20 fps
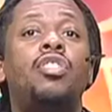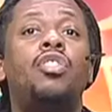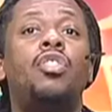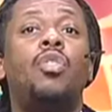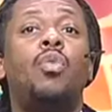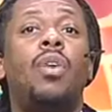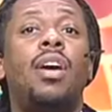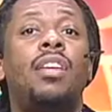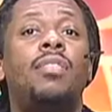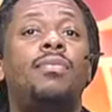you to
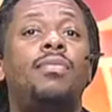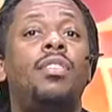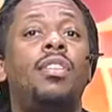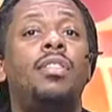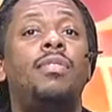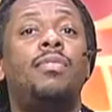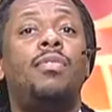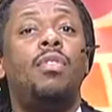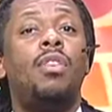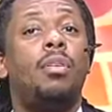quite fully
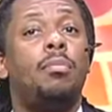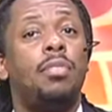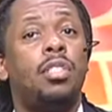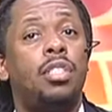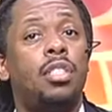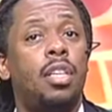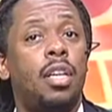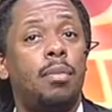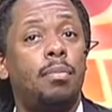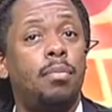form
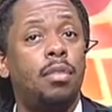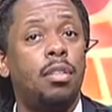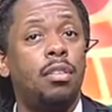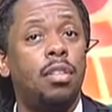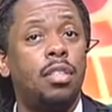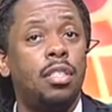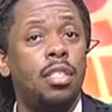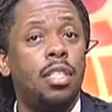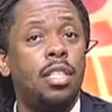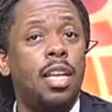it yet
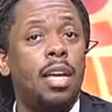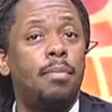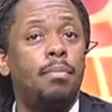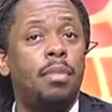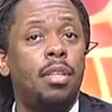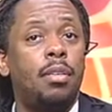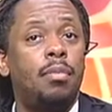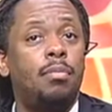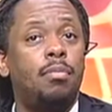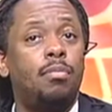because then that'd
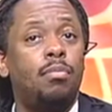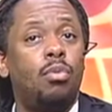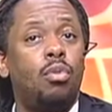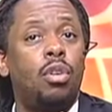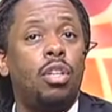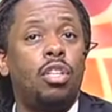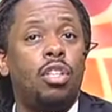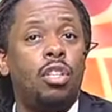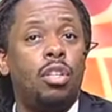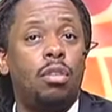be
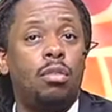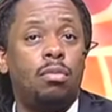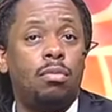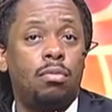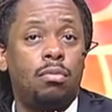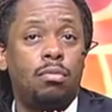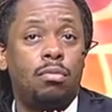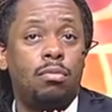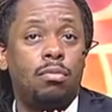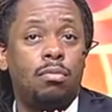more you.
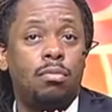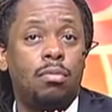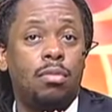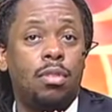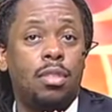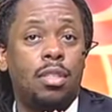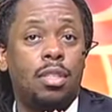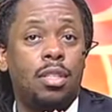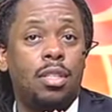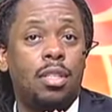
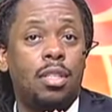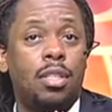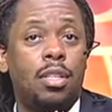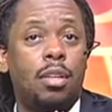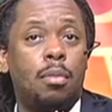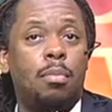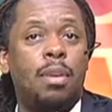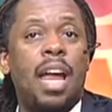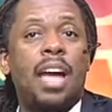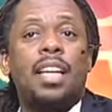
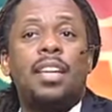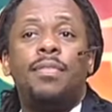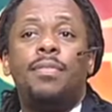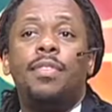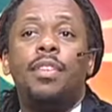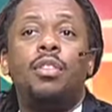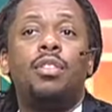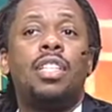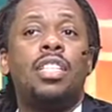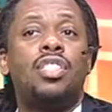But I can
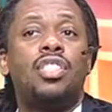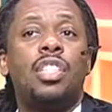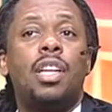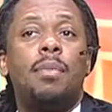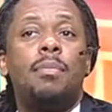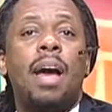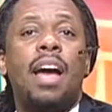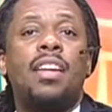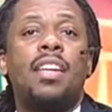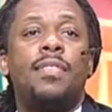feel that
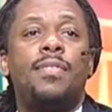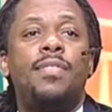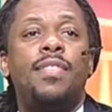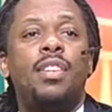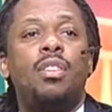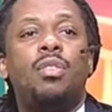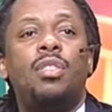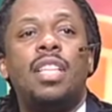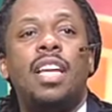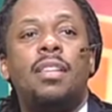some, I can
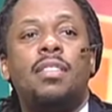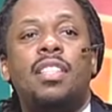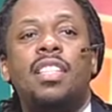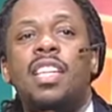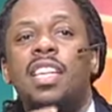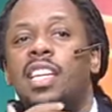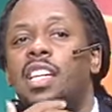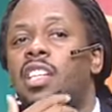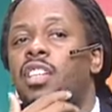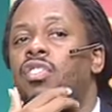feel that
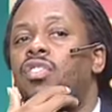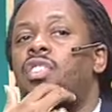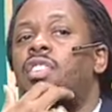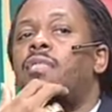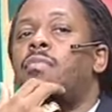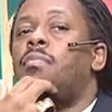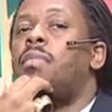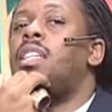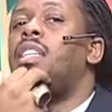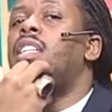the energy of
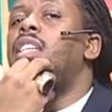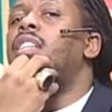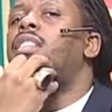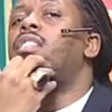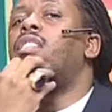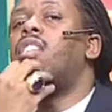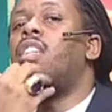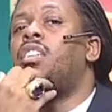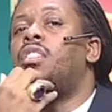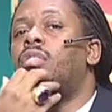me needs
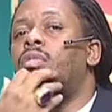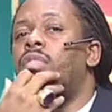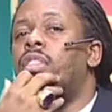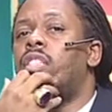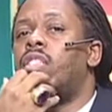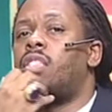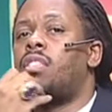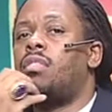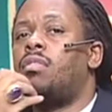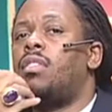to
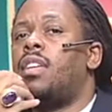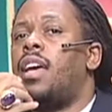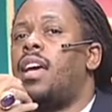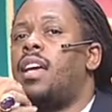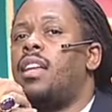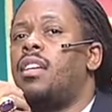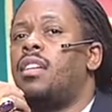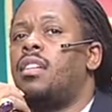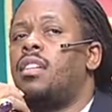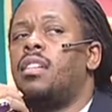decrease so that
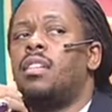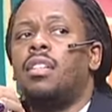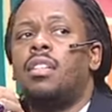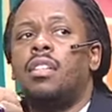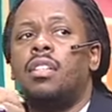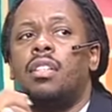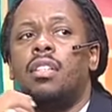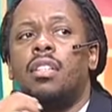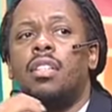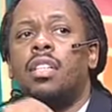
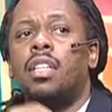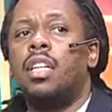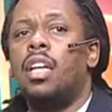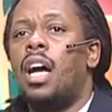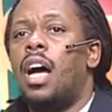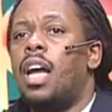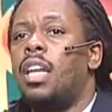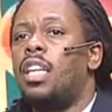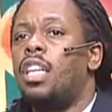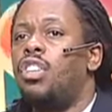
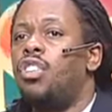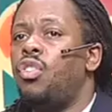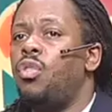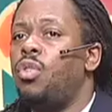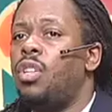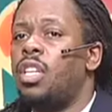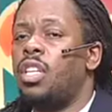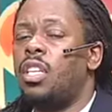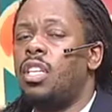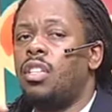God in you
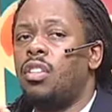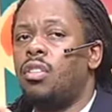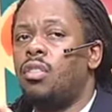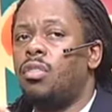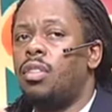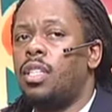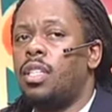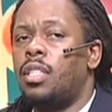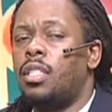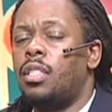can
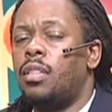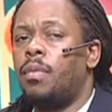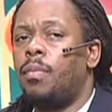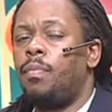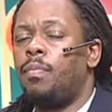increase.